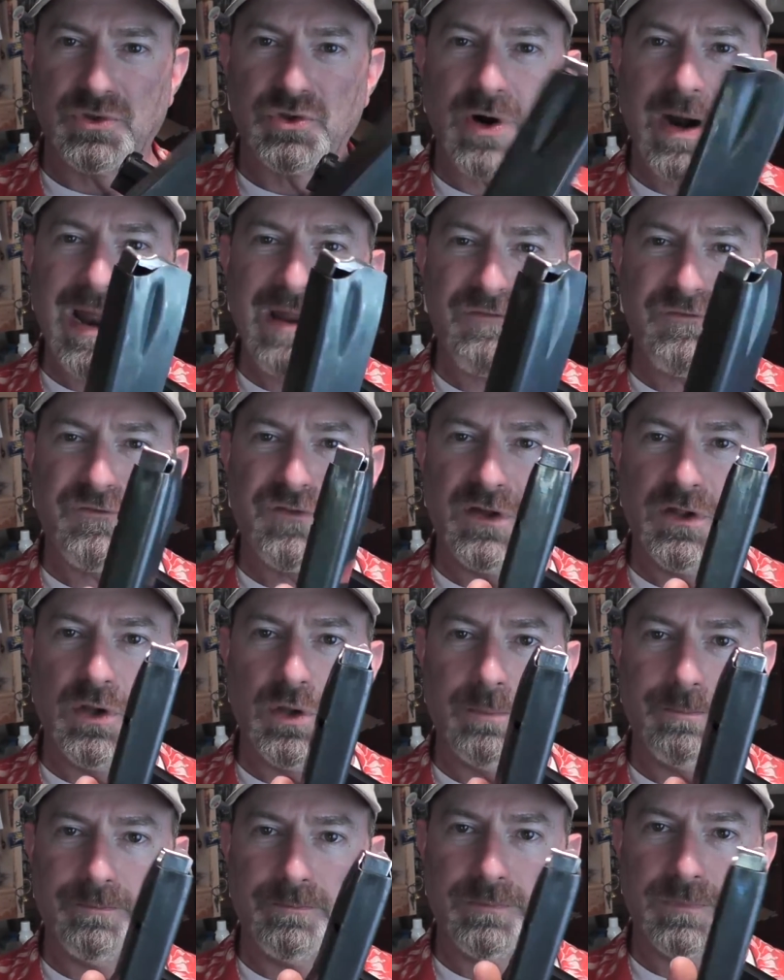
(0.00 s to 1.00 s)
dry
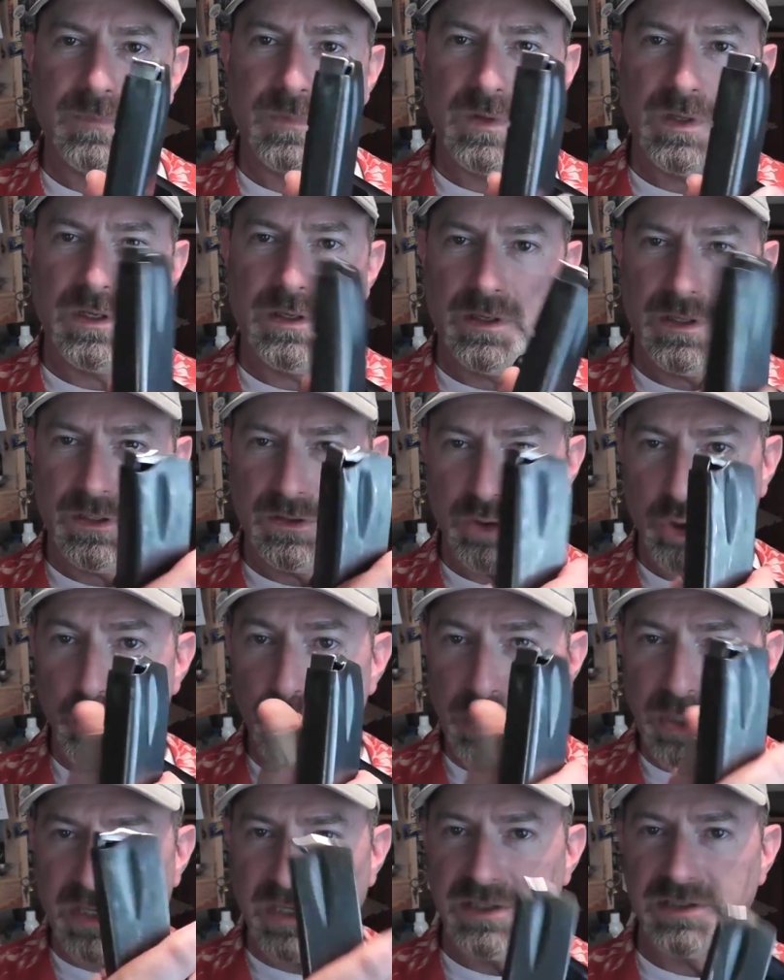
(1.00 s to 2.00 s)
film uh,
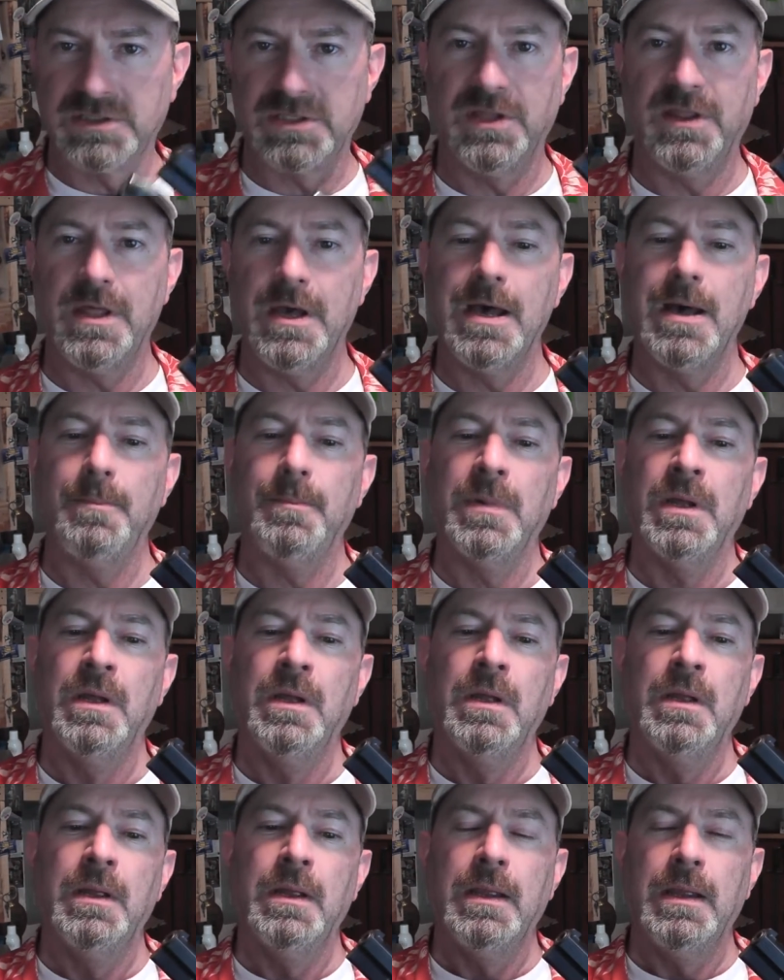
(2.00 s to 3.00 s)
lubricant to them,
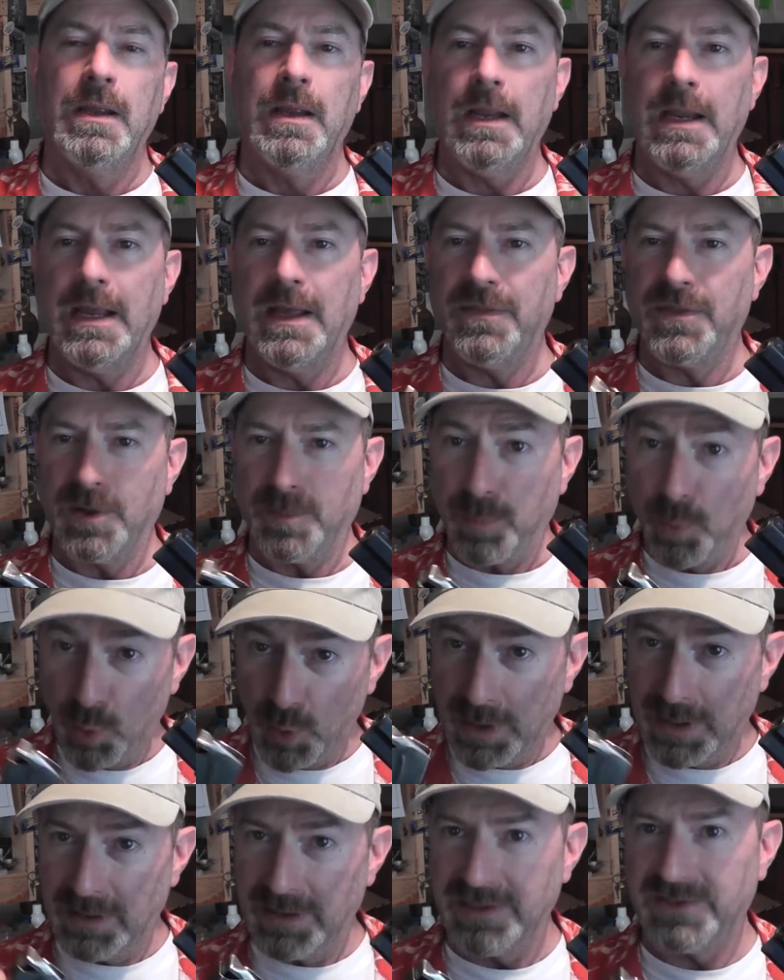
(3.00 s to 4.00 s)
and they're
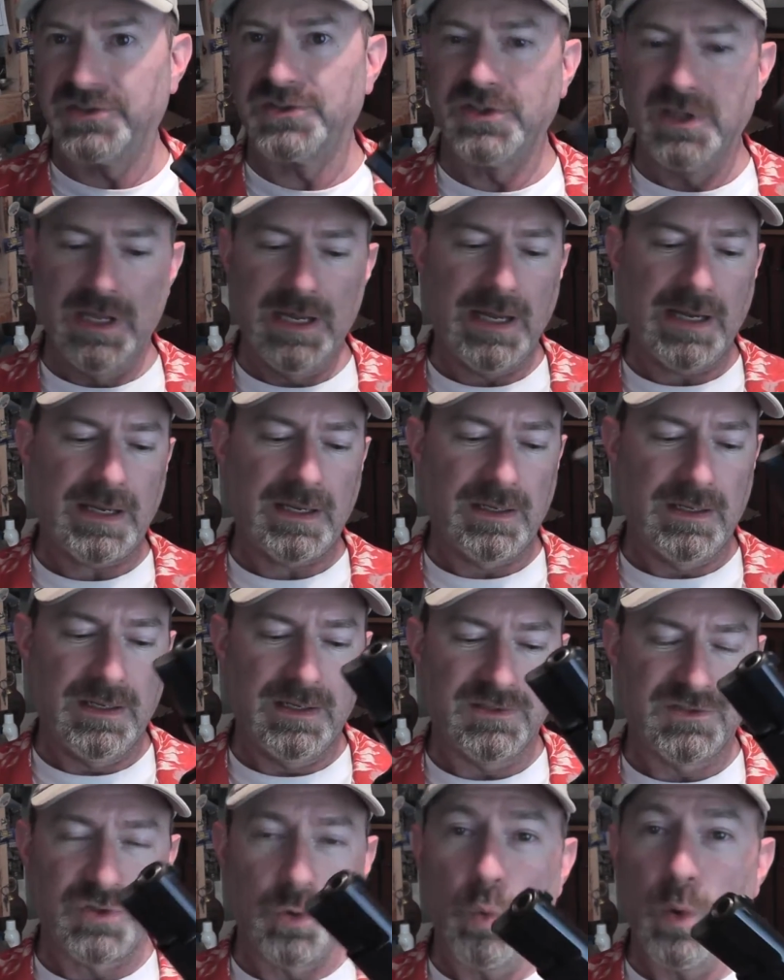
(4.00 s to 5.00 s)
really slick,
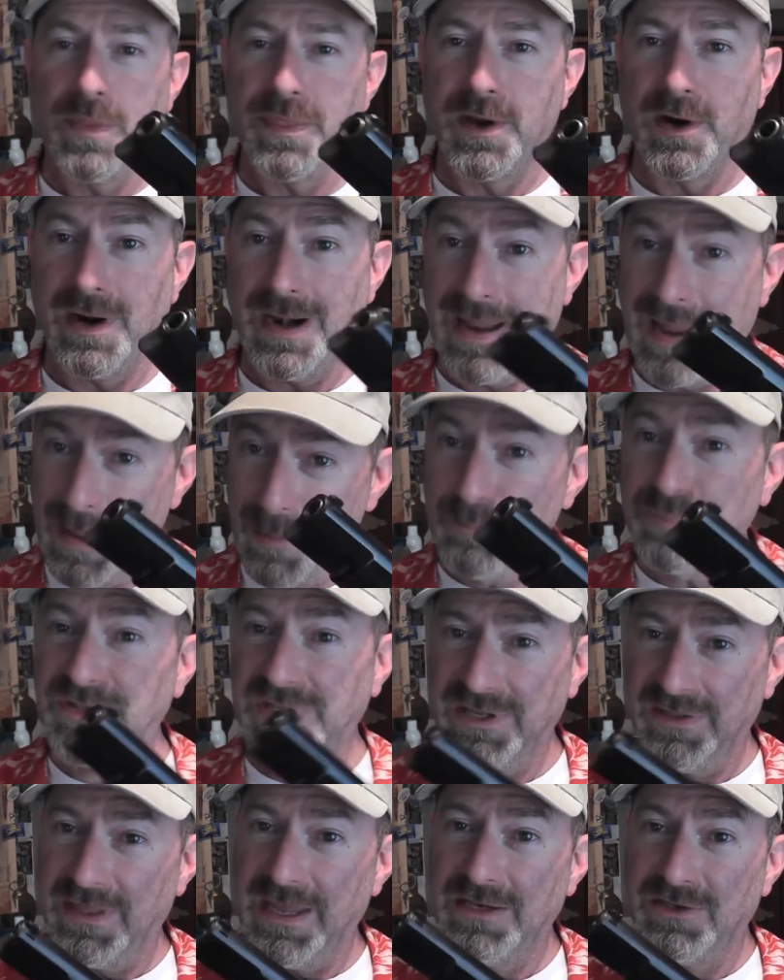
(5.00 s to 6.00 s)
and so when they're
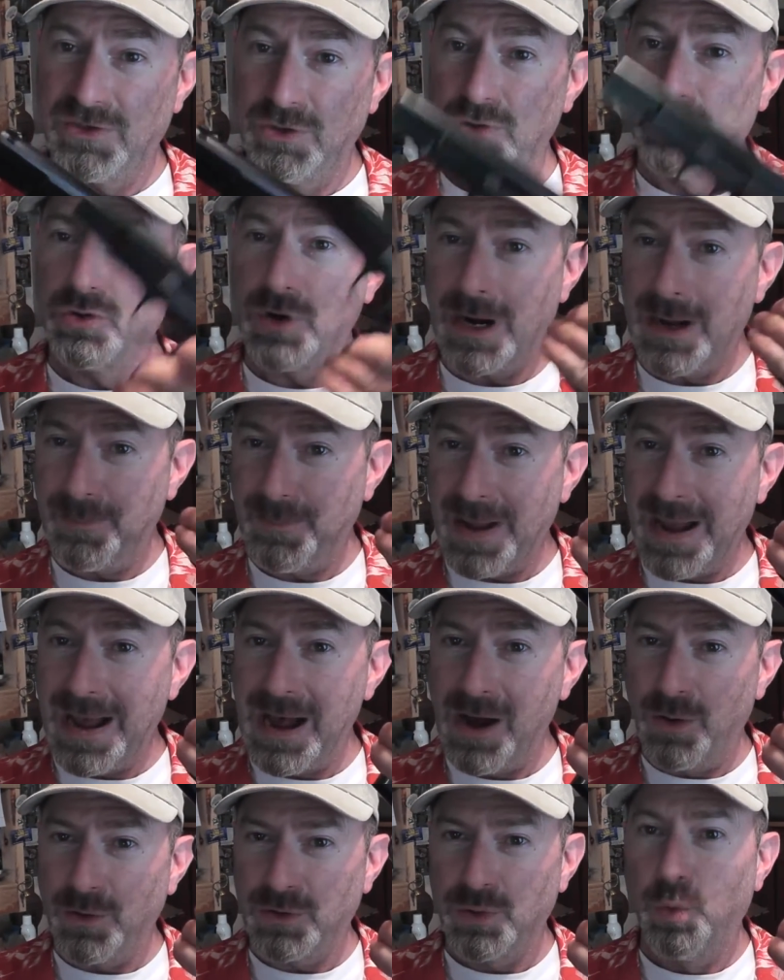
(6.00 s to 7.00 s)
empty they do drop
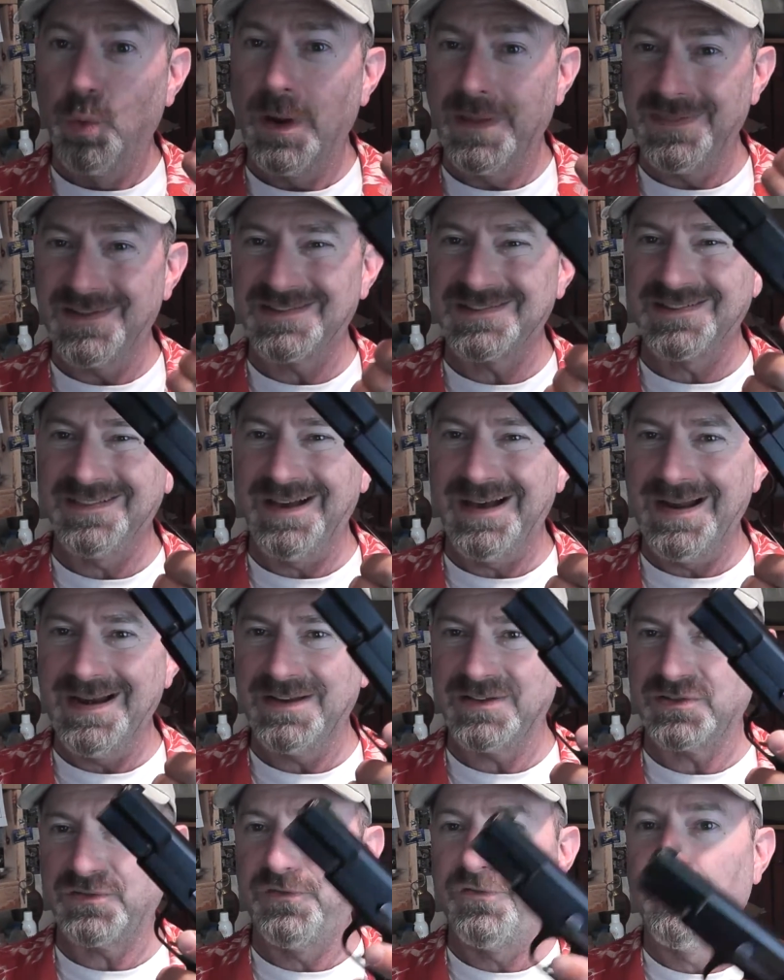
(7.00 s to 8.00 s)
out when the slide
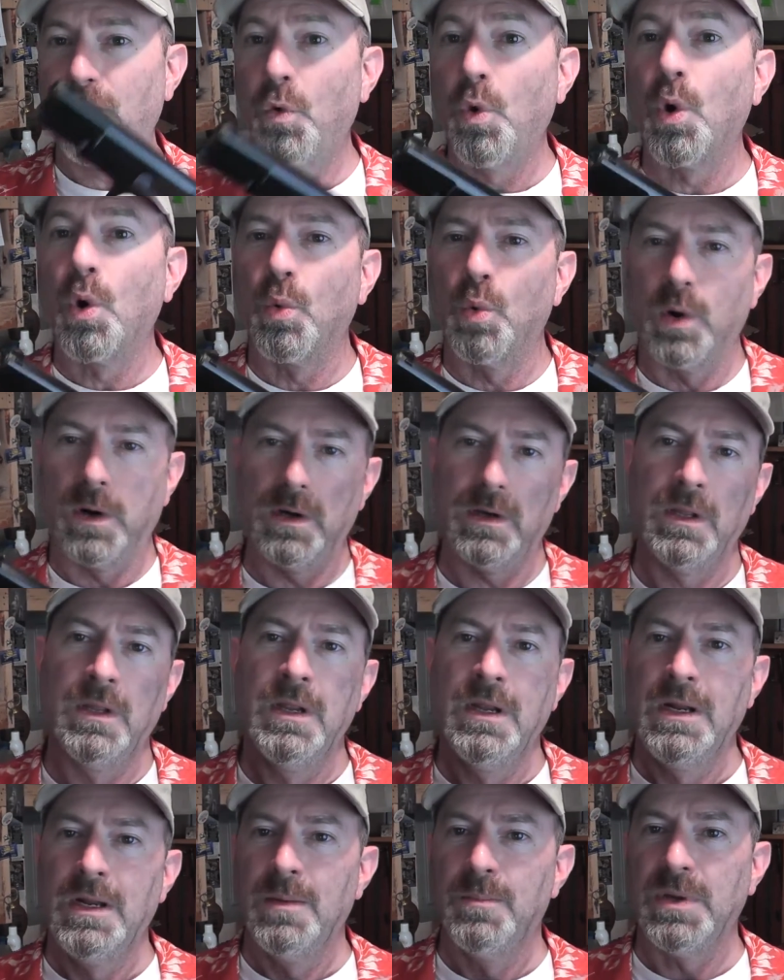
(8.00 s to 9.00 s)
is forward,
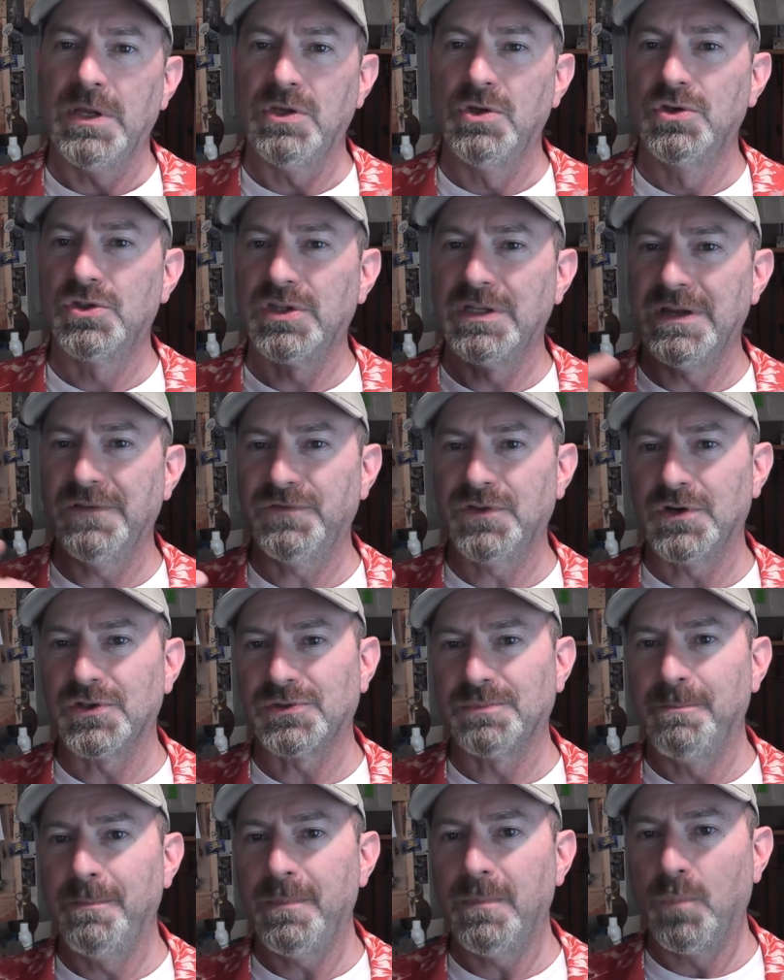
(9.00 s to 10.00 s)
but usually if
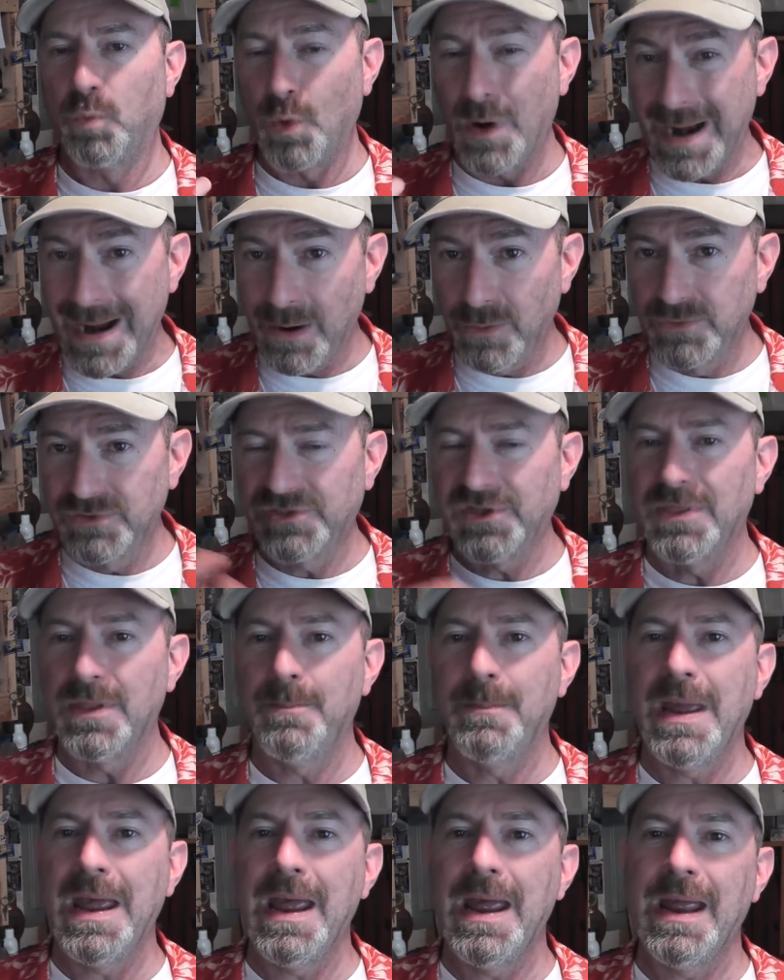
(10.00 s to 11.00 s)
there's rounds in the
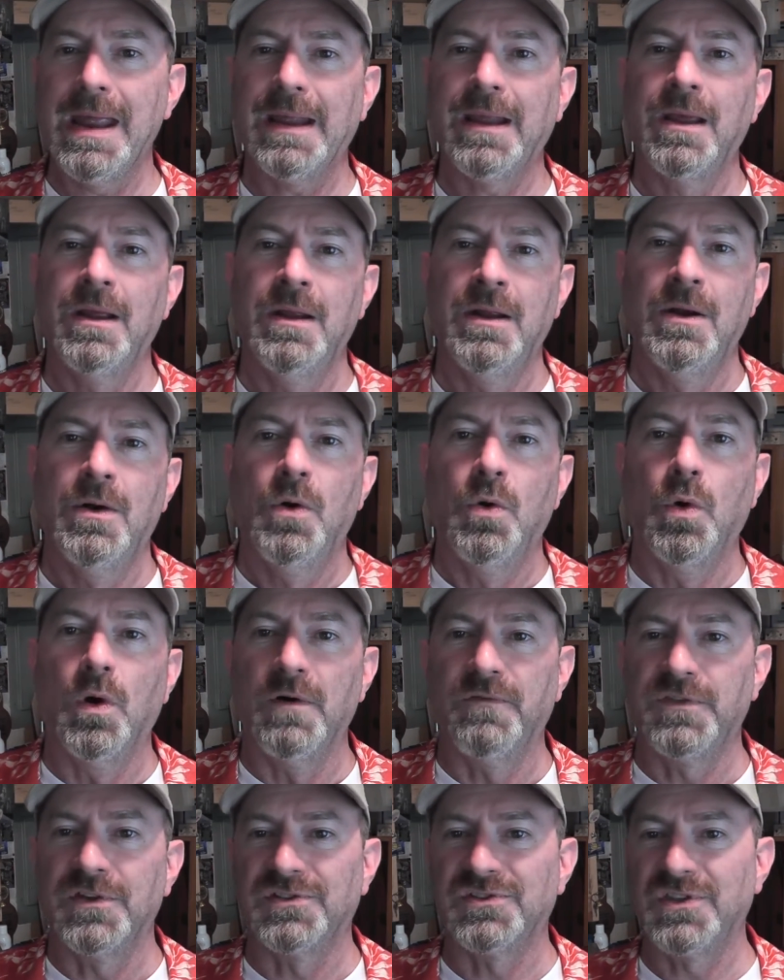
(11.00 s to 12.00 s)
mag or
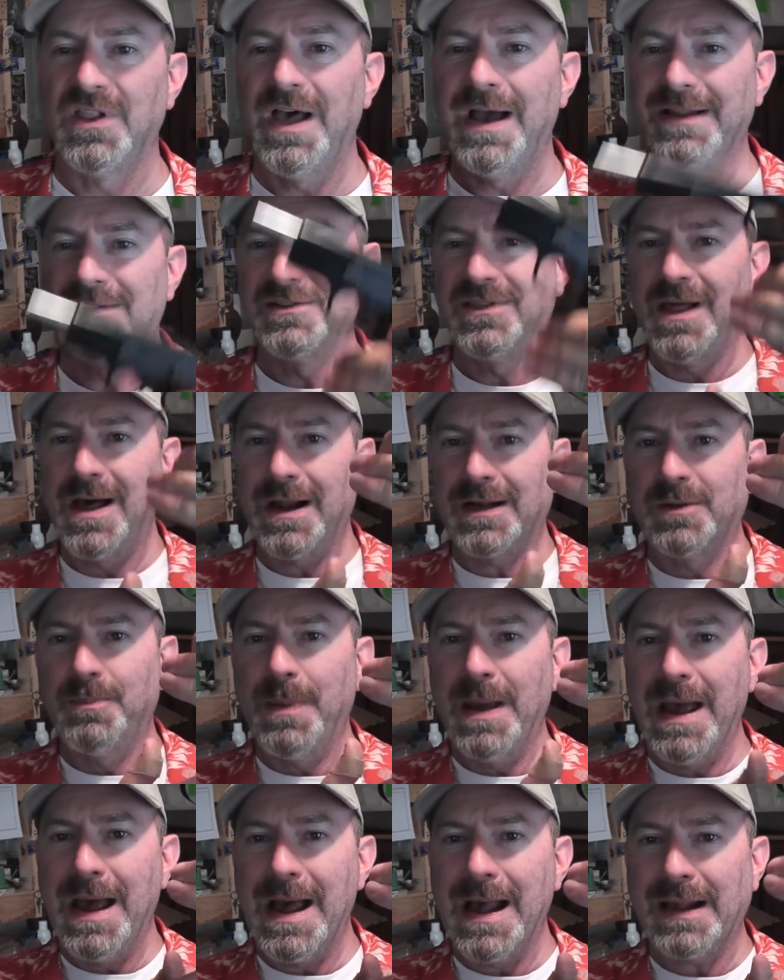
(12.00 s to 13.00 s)
if the slide's locked
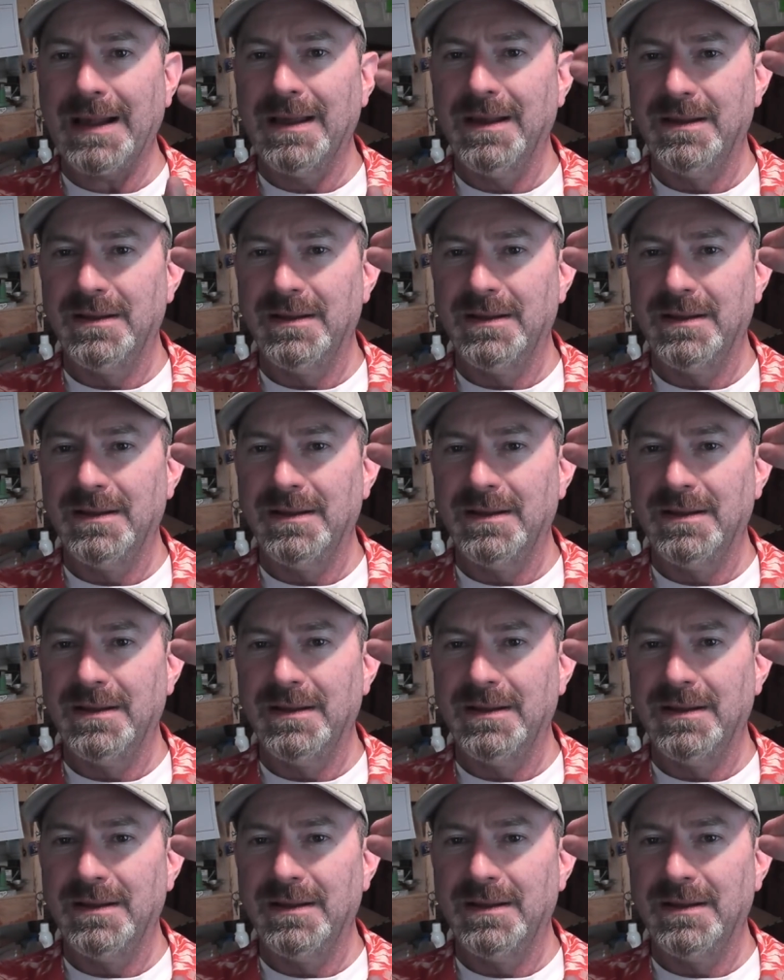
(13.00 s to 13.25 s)
back,